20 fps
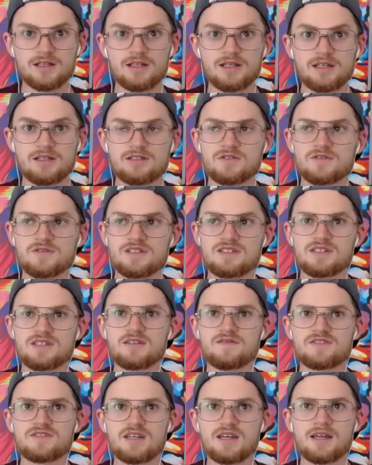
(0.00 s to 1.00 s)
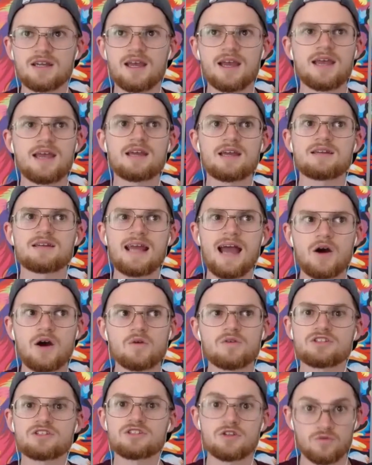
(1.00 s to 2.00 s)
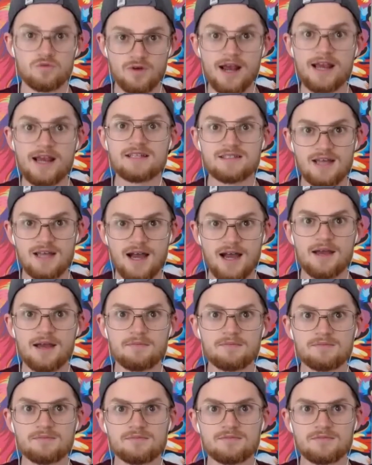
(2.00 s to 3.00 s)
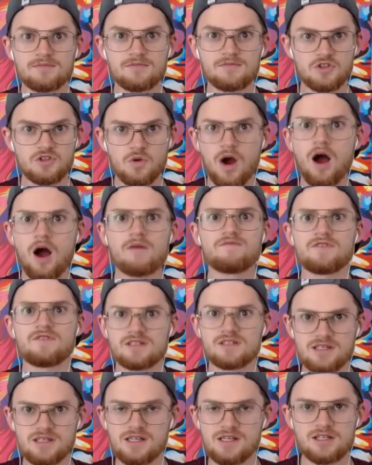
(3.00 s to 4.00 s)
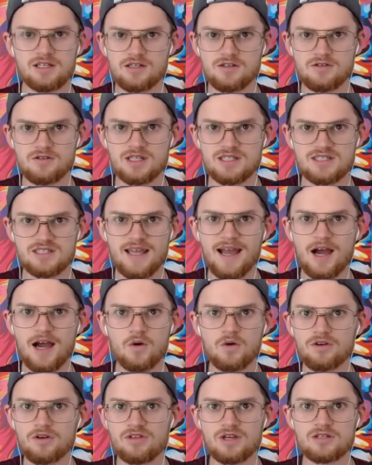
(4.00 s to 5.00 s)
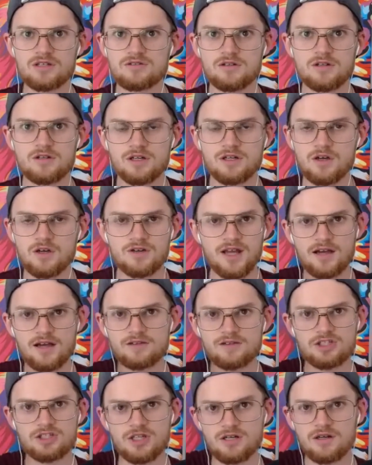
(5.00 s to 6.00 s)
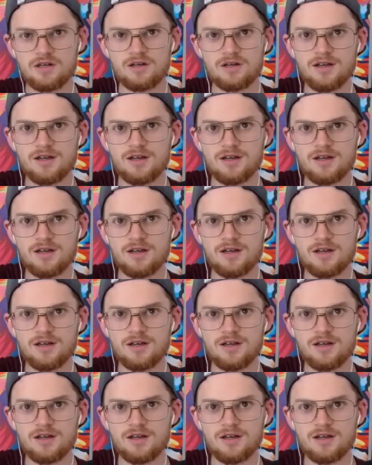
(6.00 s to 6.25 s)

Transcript: Like, so instead of saying, hey, now is the right time, you obviously need to do this now or things are going to go down the shitter.